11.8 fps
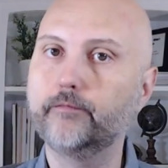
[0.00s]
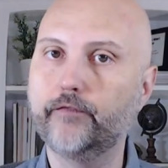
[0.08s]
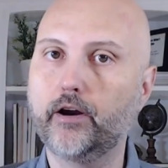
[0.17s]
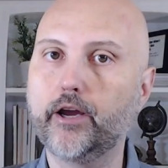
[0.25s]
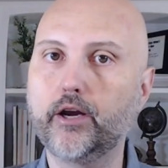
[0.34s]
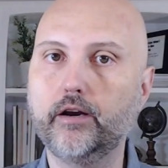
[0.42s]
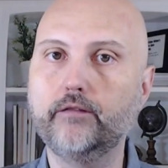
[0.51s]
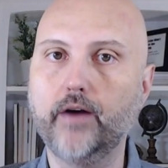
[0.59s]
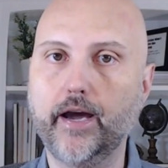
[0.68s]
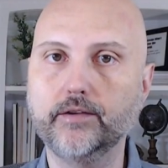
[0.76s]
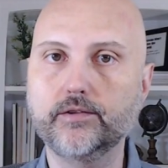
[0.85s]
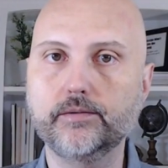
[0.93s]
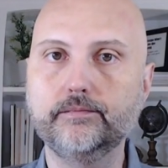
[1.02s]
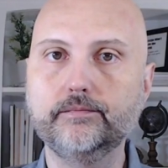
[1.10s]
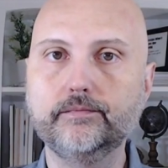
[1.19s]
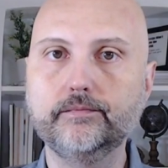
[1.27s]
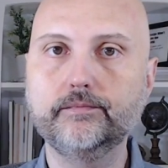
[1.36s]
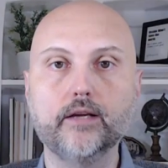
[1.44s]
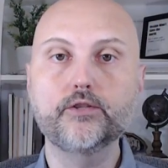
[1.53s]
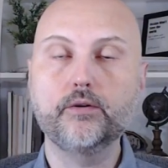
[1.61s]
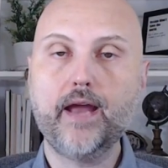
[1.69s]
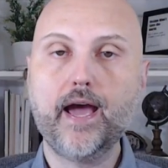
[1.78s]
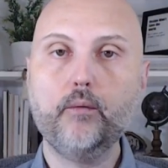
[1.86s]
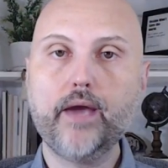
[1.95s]
Very good advice. So
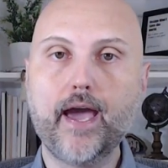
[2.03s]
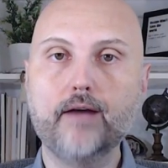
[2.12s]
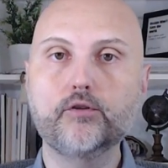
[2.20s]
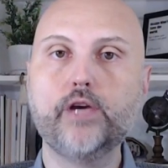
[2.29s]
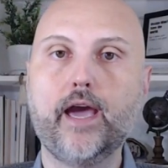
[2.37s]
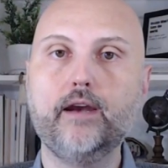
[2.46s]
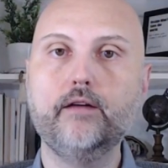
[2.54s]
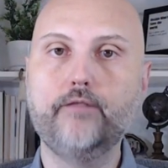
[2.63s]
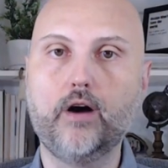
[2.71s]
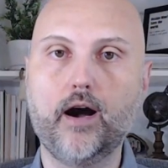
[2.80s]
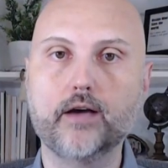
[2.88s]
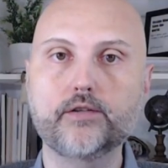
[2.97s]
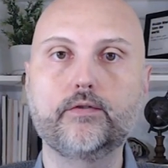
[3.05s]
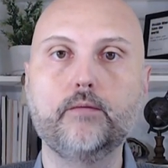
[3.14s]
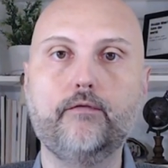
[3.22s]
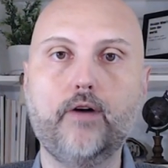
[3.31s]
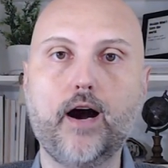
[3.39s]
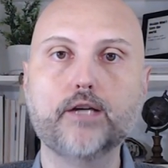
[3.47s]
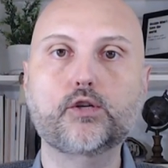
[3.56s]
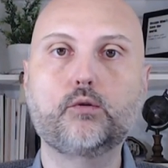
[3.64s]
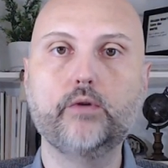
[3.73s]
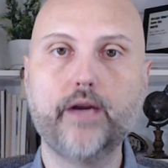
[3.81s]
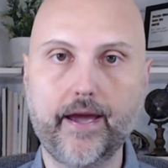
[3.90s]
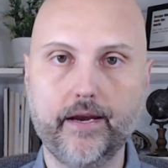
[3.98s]
now we have Shannon Voss from Voss
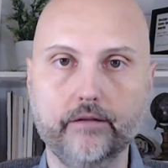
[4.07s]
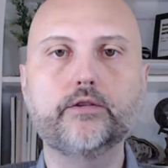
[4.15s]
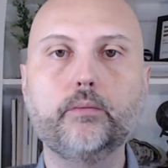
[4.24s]
Creative.